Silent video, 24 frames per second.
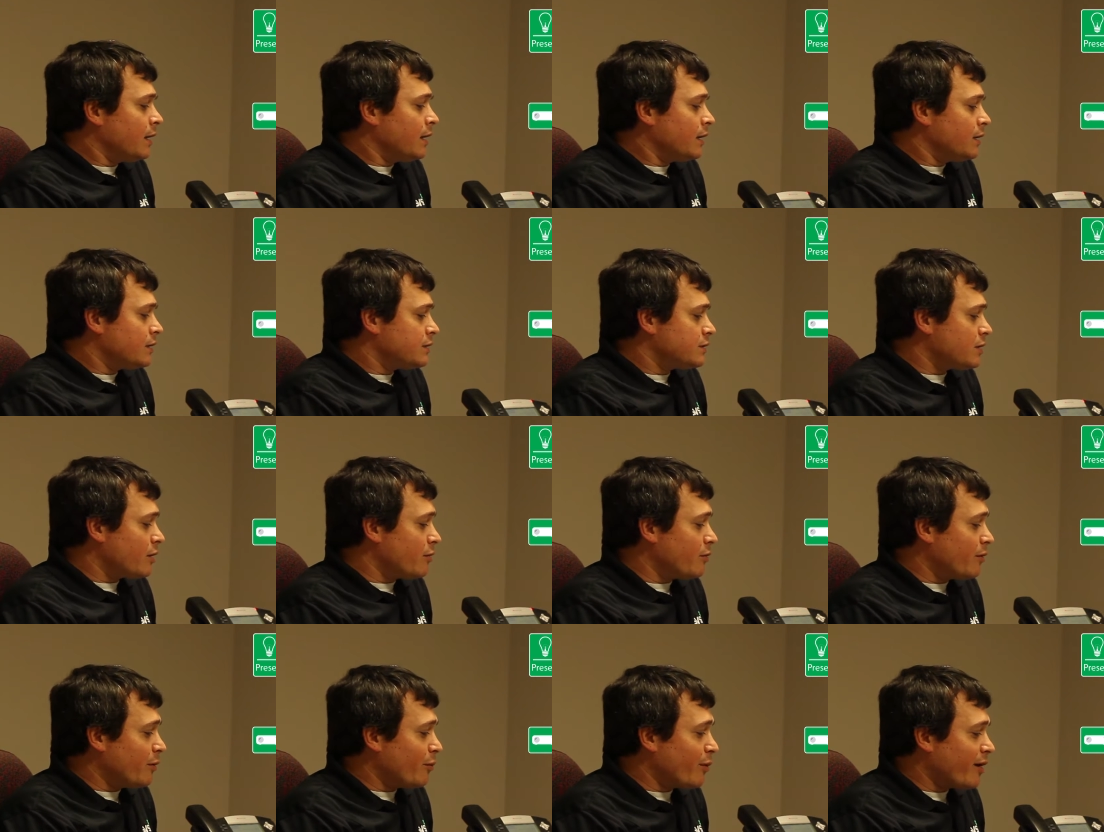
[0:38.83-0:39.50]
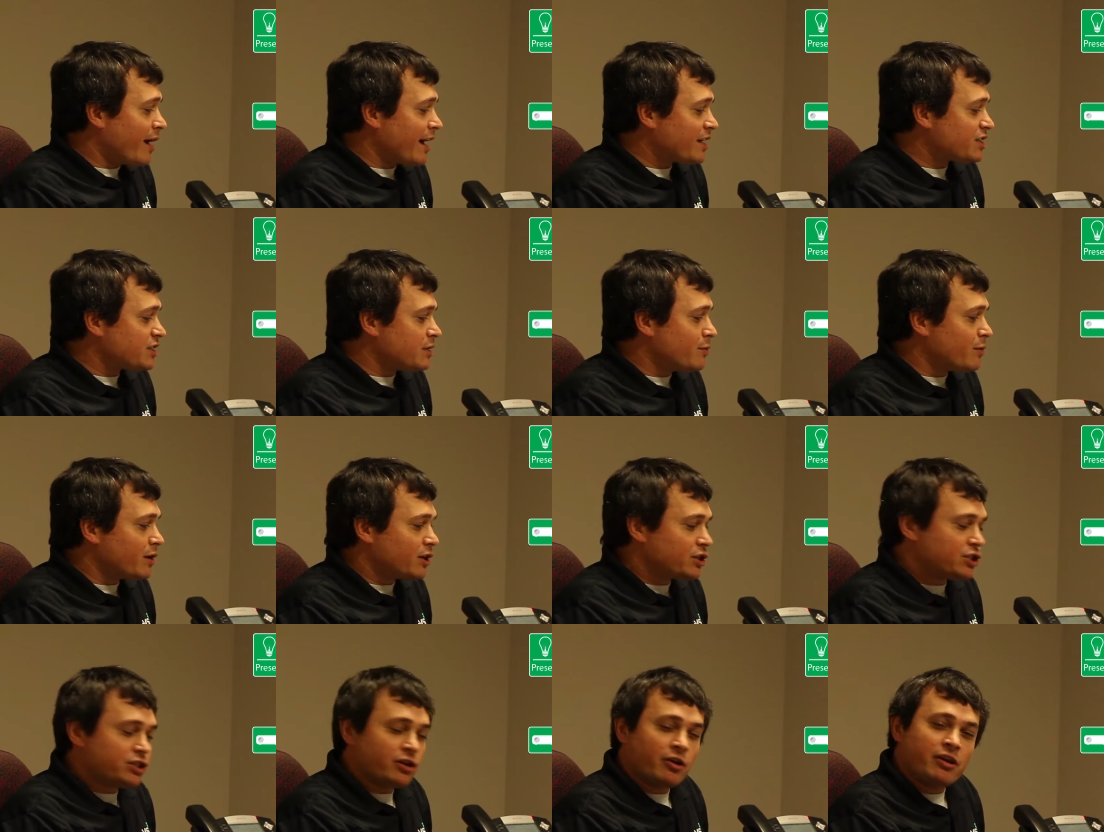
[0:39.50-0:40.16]
So we actually want
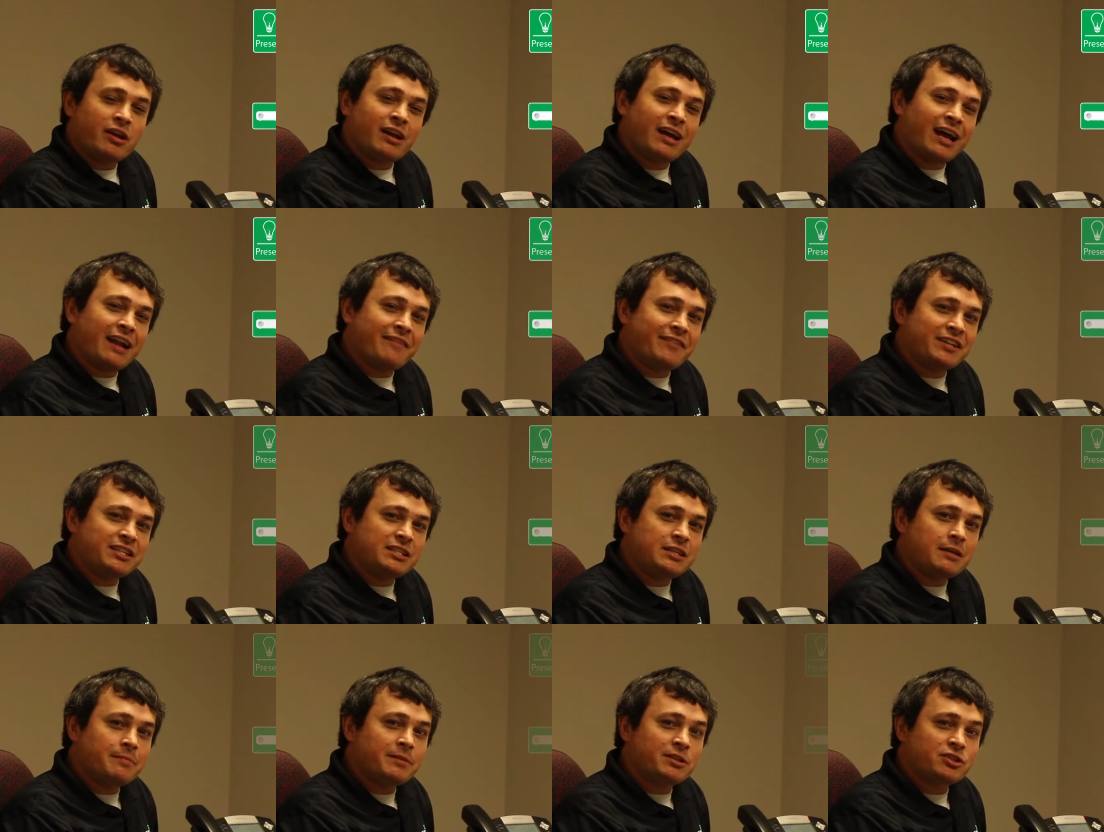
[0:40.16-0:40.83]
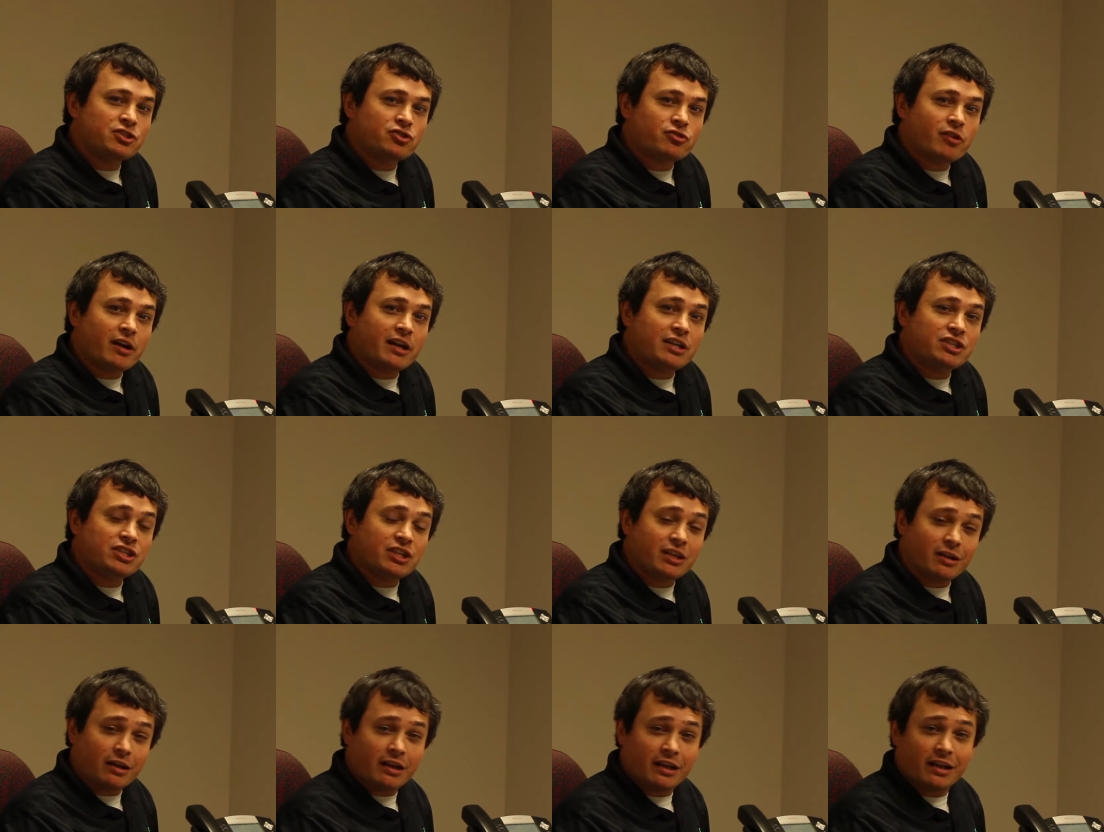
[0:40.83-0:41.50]
to show you kind of a
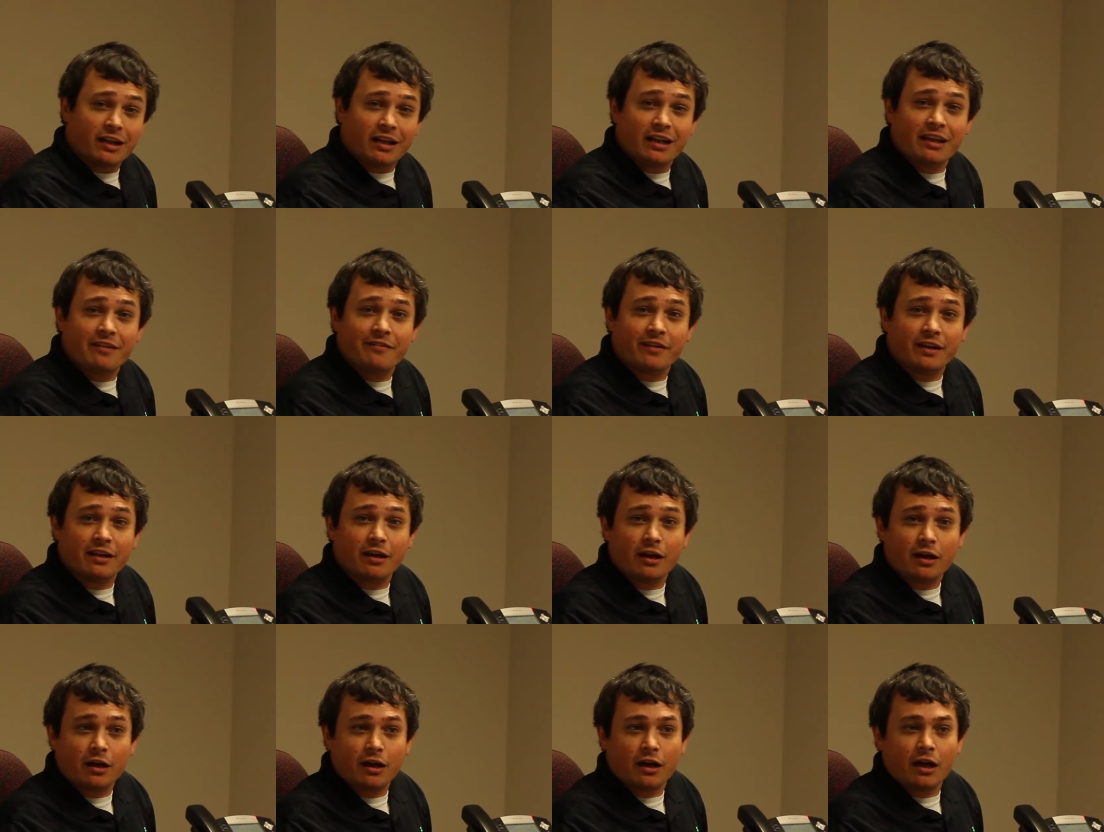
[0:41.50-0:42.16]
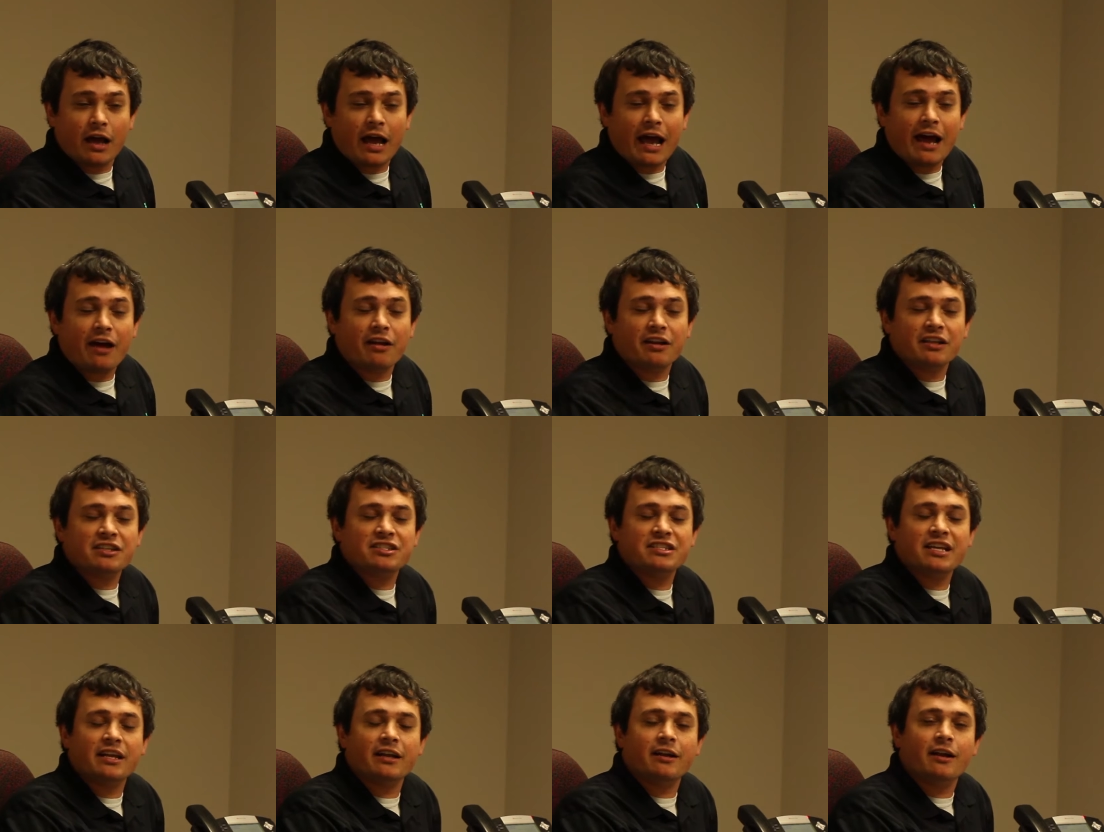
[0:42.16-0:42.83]
demonstration and, and even how to
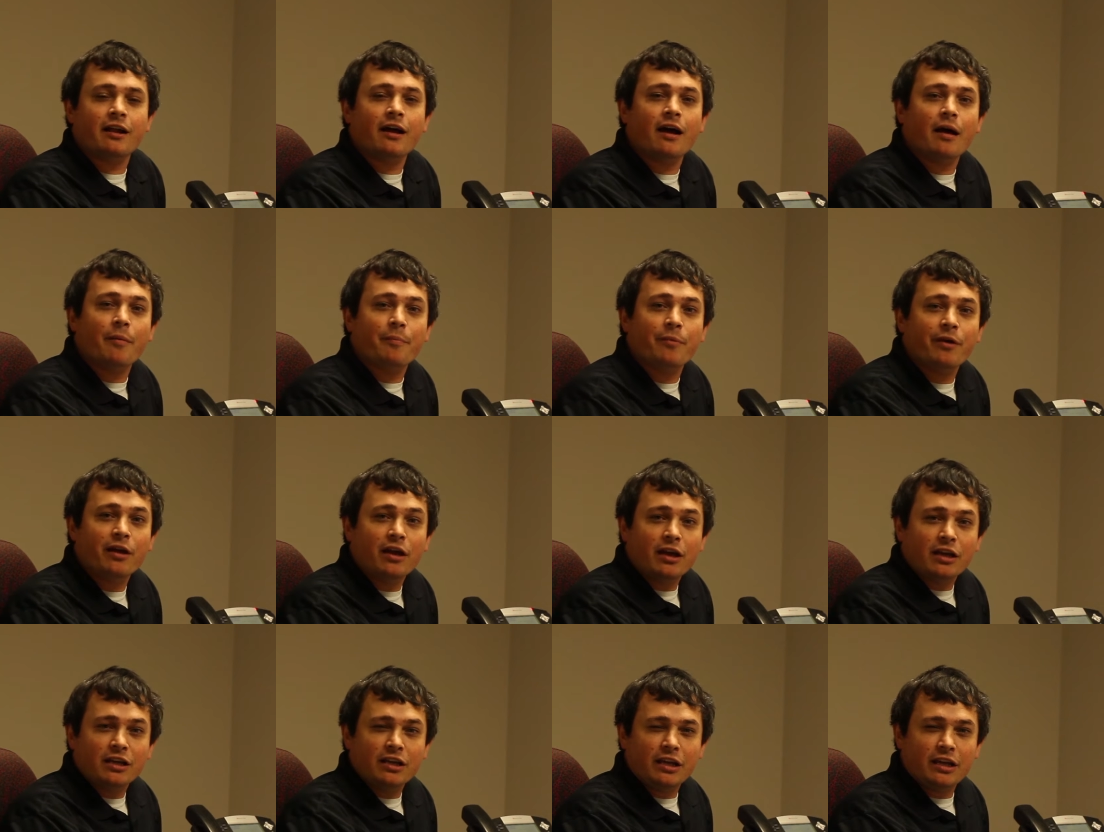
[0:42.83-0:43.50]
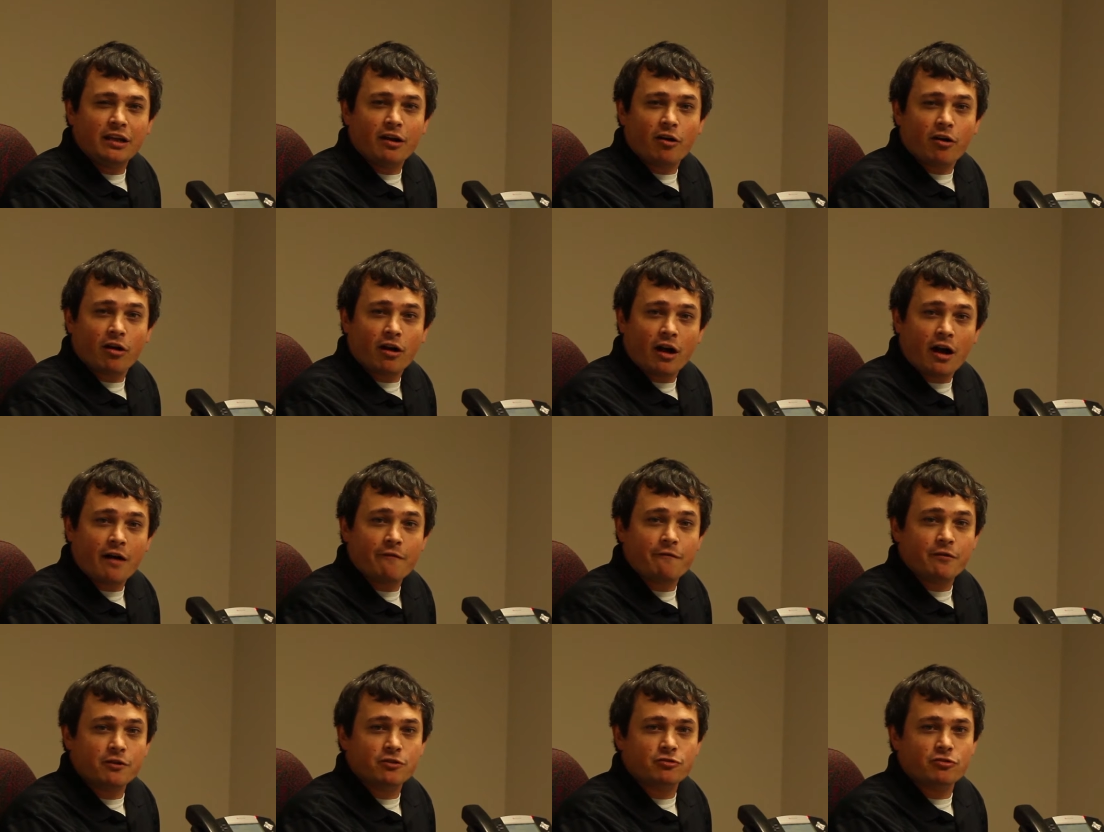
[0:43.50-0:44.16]
set it up in our
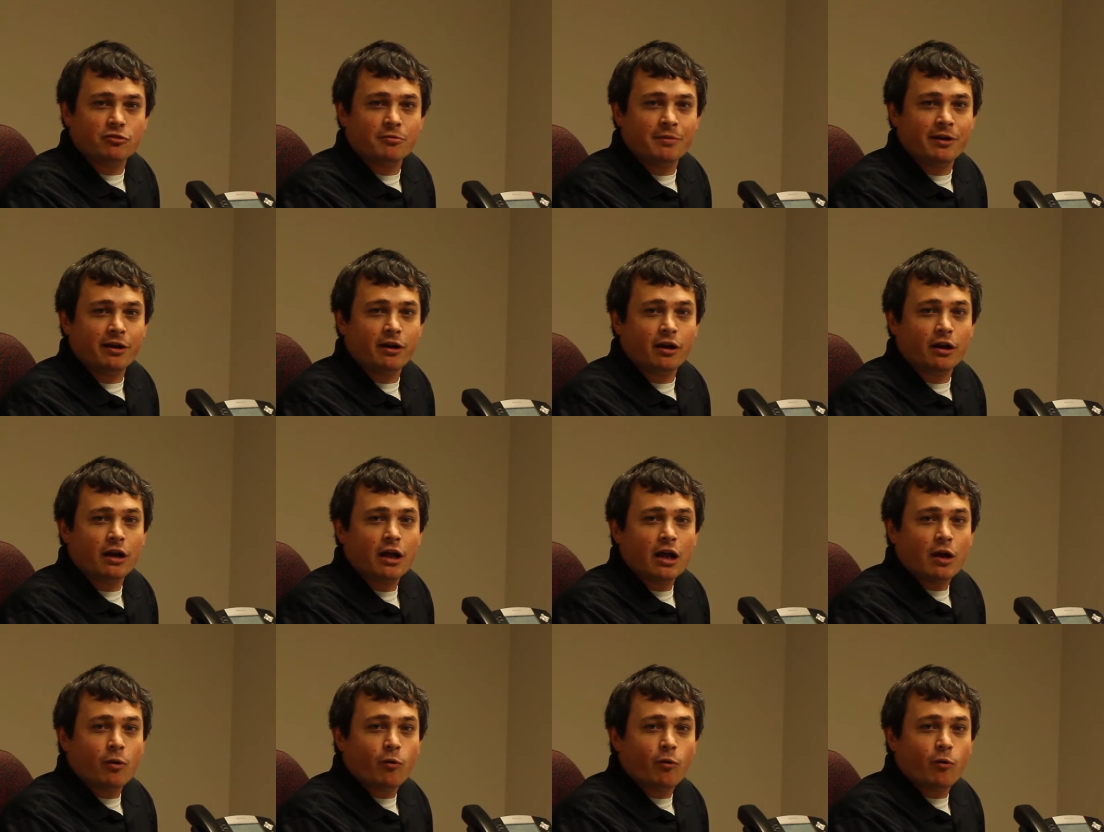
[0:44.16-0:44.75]
conference room here.